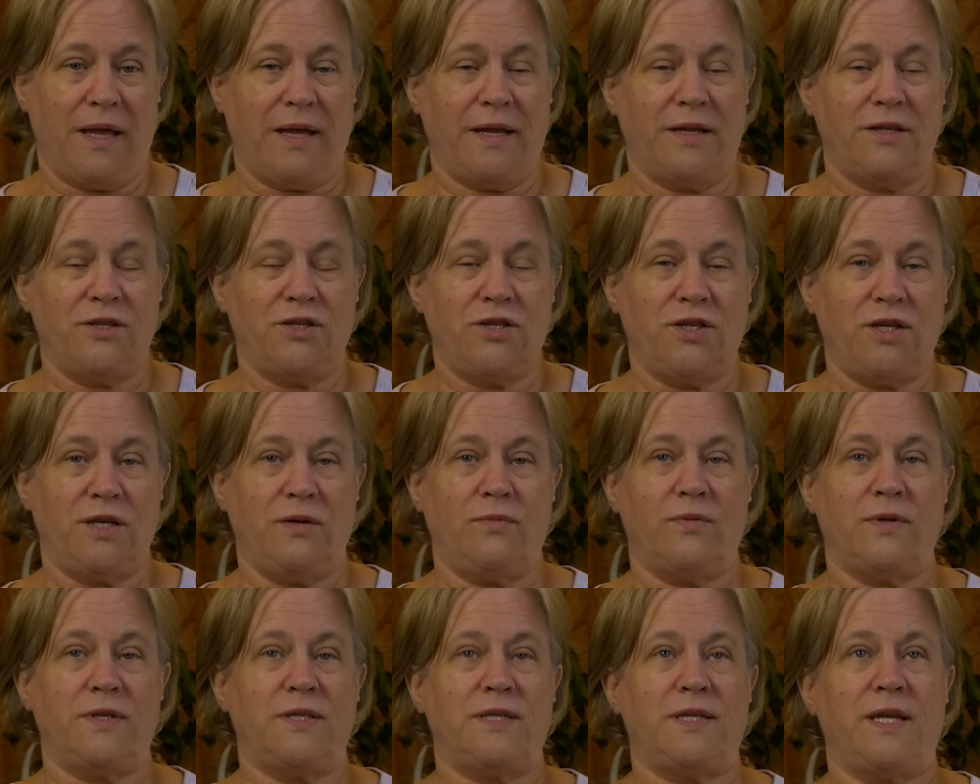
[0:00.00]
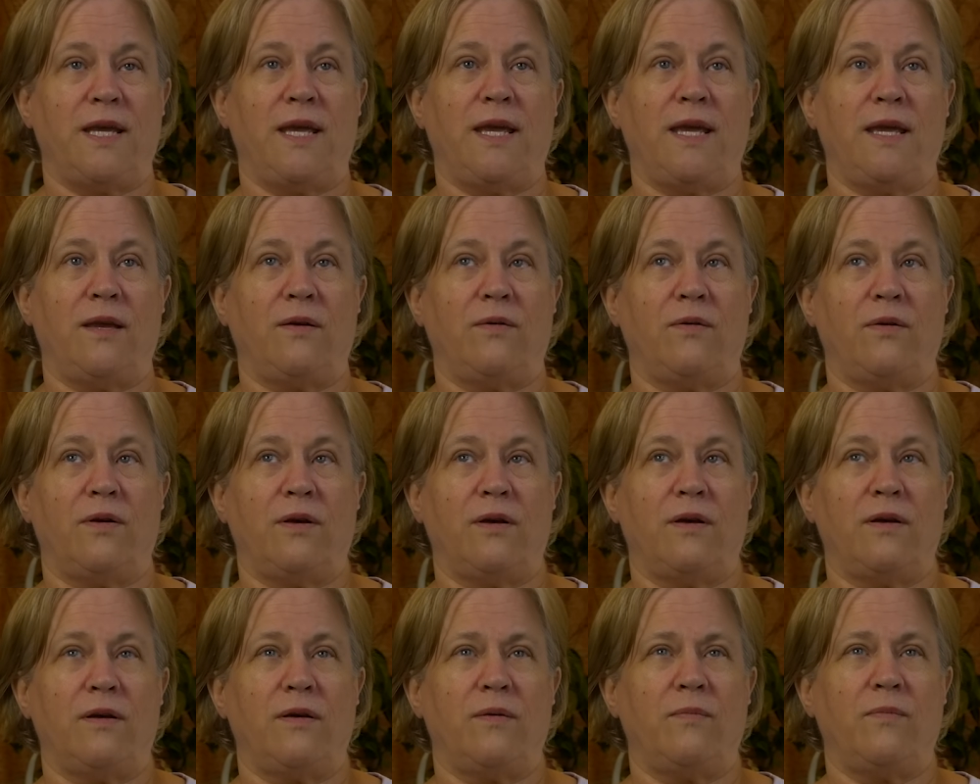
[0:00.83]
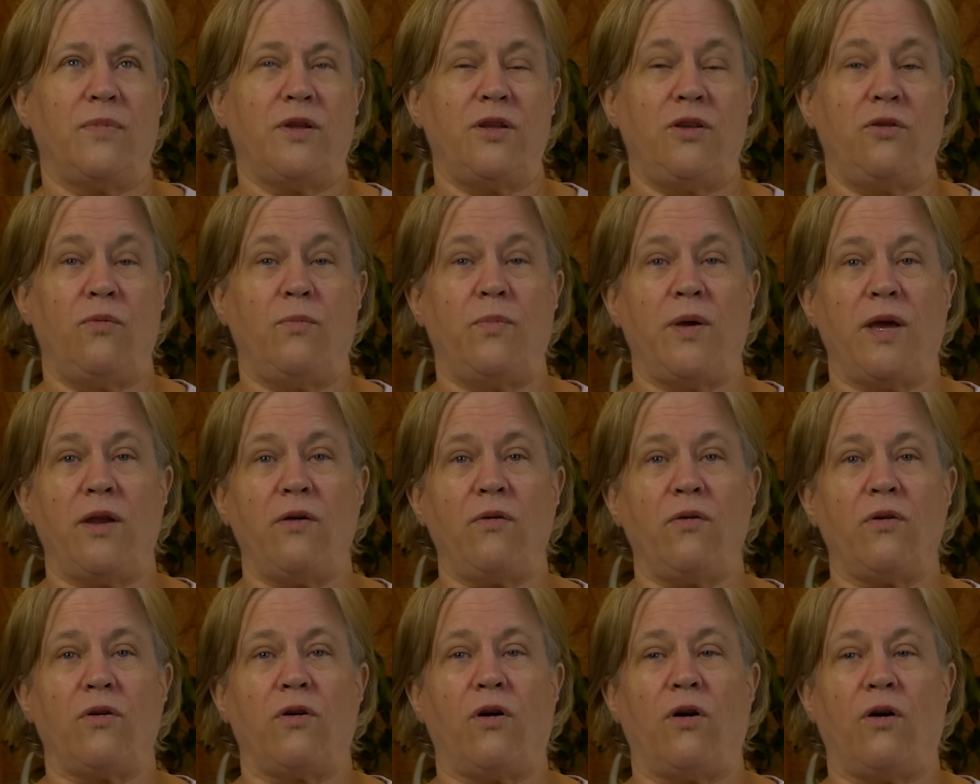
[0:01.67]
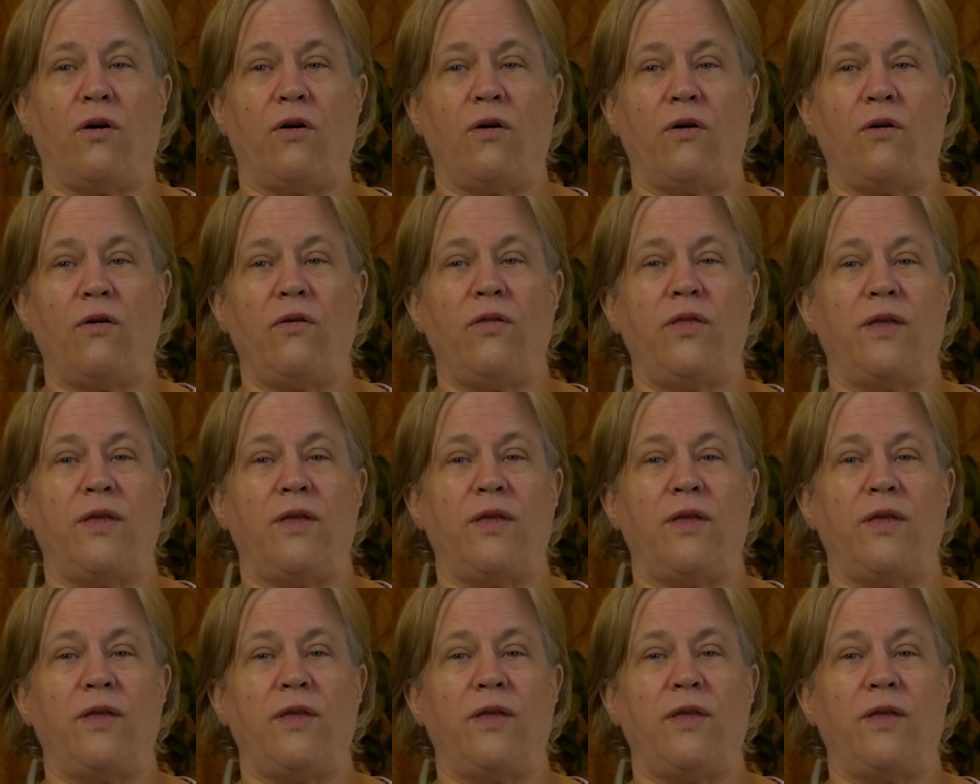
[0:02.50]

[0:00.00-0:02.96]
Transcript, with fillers: and she was saying, um, "But you better call